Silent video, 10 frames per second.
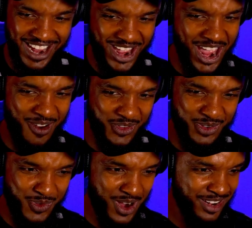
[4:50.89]

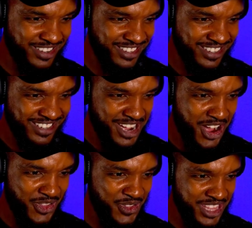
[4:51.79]
Everyone
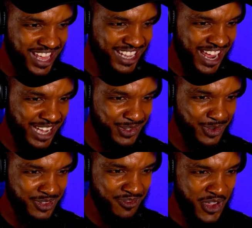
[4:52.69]
other than that last one
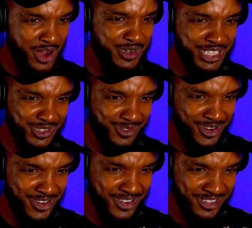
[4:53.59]
was very
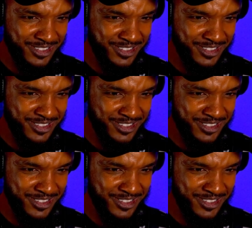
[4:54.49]
strong.